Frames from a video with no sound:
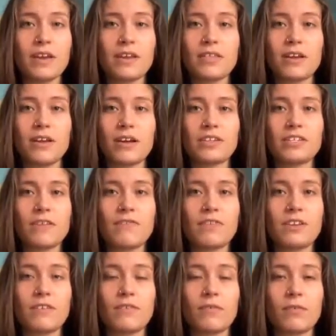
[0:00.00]
There are several
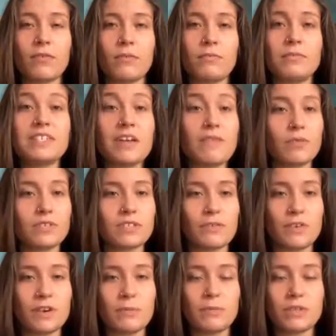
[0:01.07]
different several
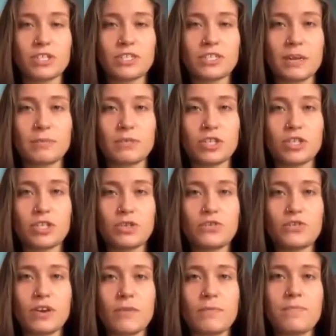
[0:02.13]
different mission types to choose
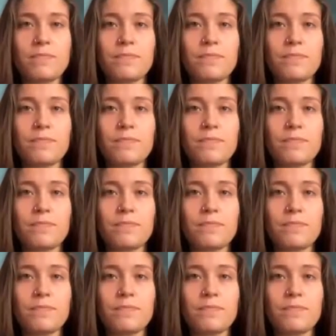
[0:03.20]
from,